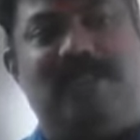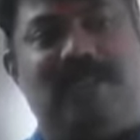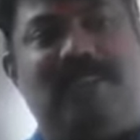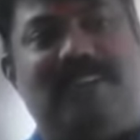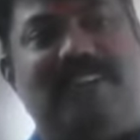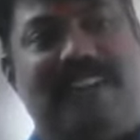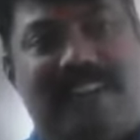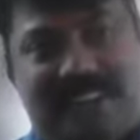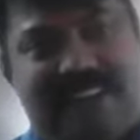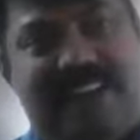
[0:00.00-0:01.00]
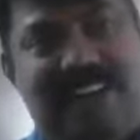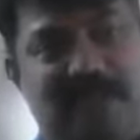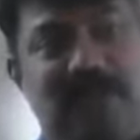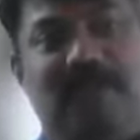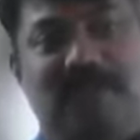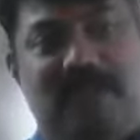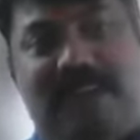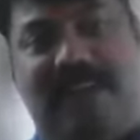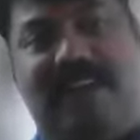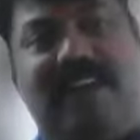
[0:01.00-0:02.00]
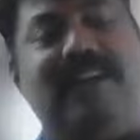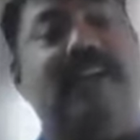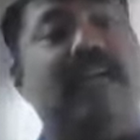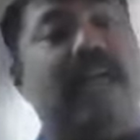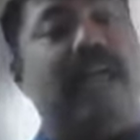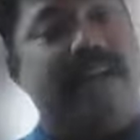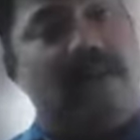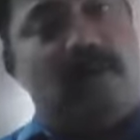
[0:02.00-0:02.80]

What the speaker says: also, right? Right. I